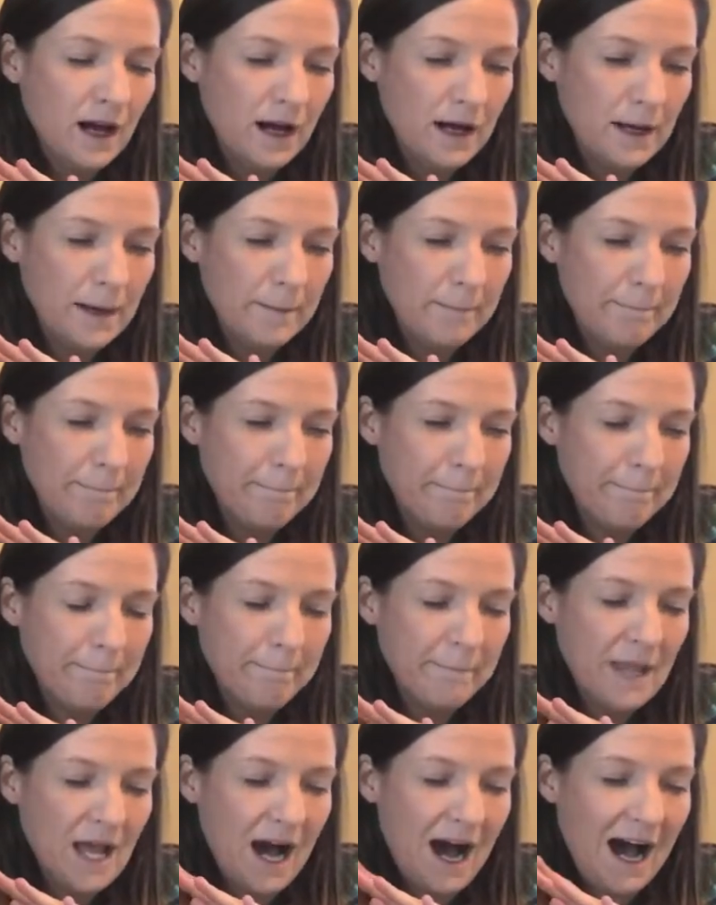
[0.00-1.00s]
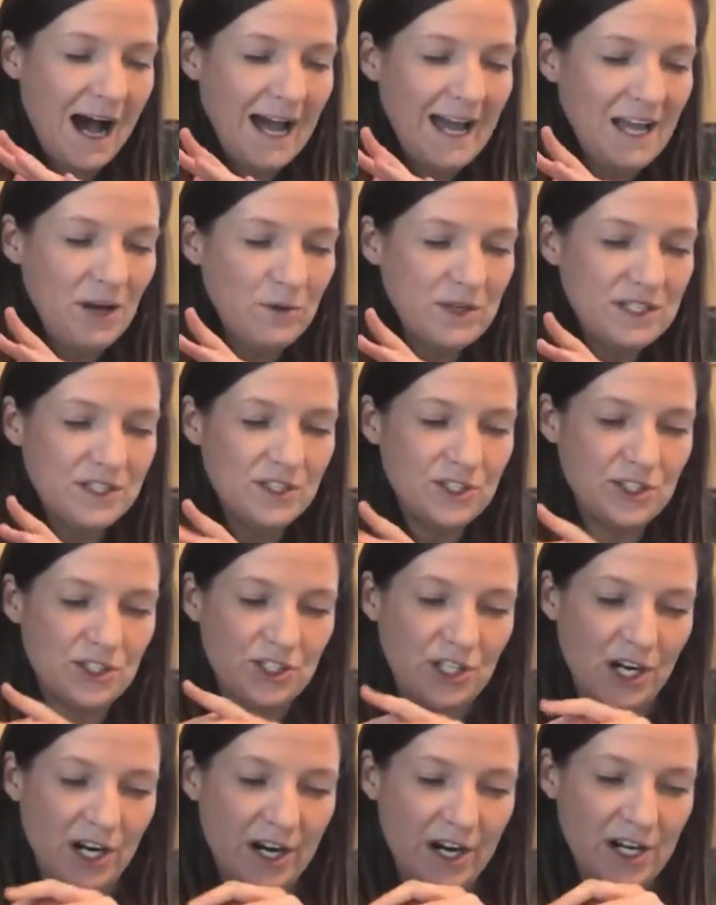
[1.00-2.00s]
I would
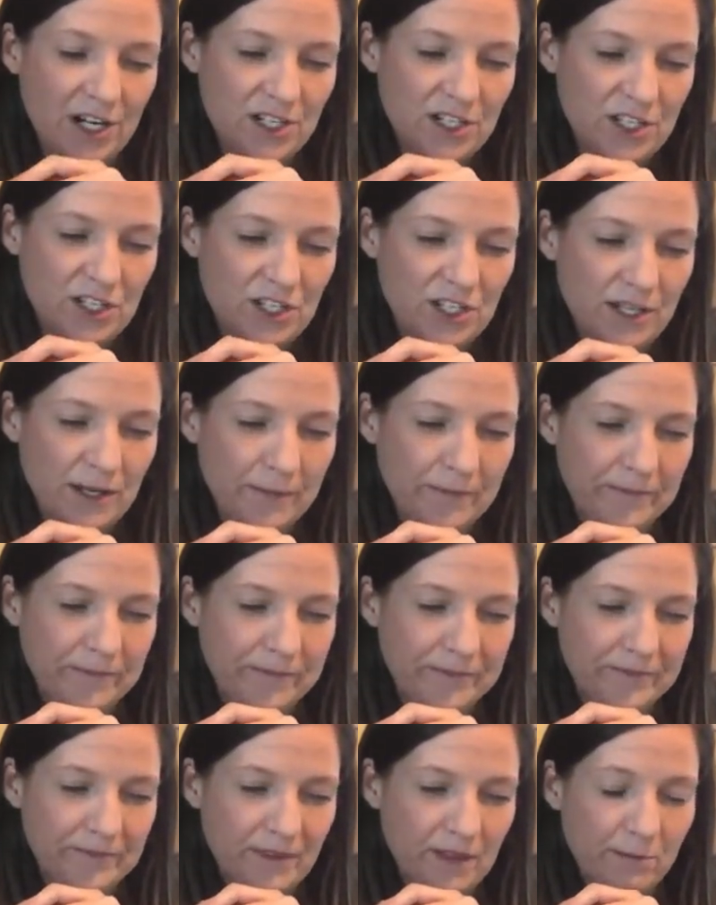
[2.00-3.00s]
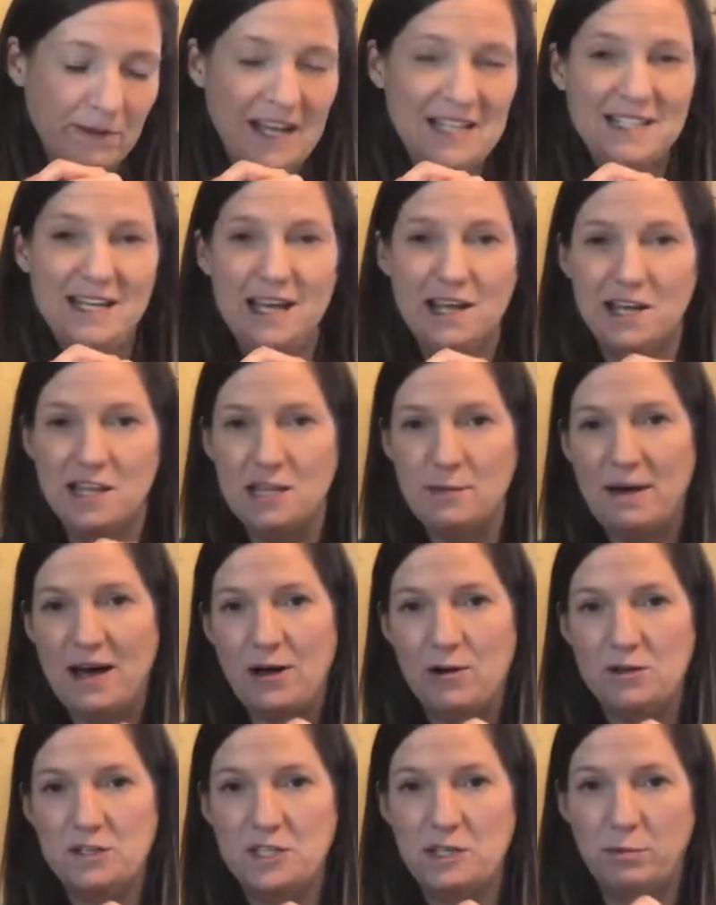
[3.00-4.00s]
start by taking them
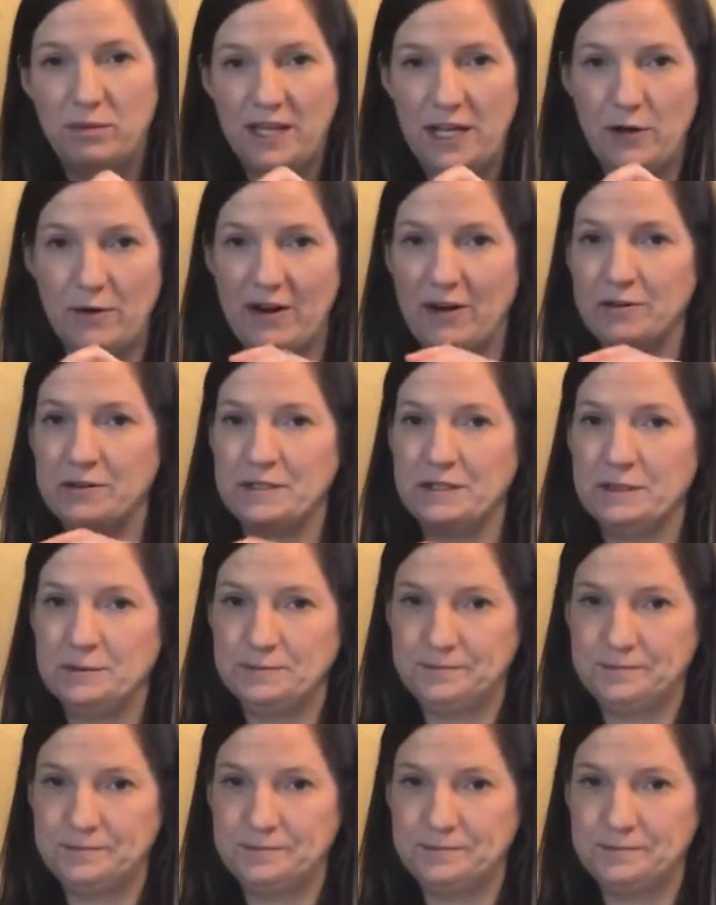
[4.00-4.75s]
out into the playground.